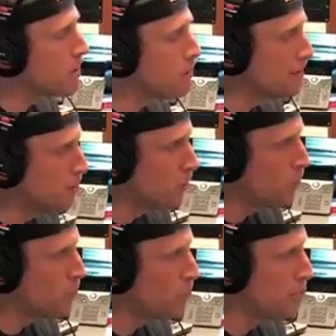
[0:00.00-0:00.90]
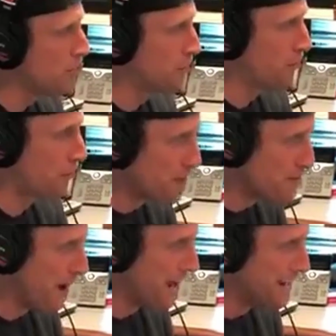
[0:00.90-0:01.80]
I don't want to pull over on this
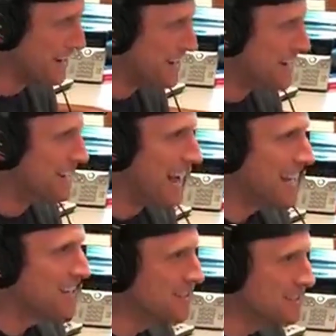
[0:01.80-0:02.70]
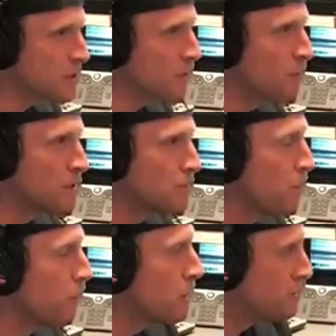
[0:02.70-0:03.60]
freeway. I couldn't. So let's
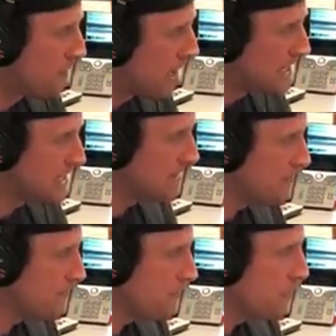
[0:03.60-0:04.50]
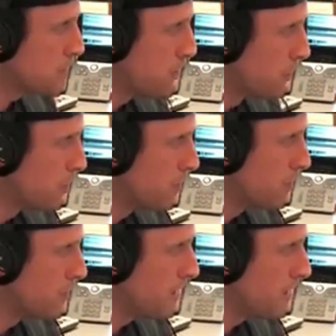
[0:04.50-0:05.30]
pull. Let's find an. Let's pull over.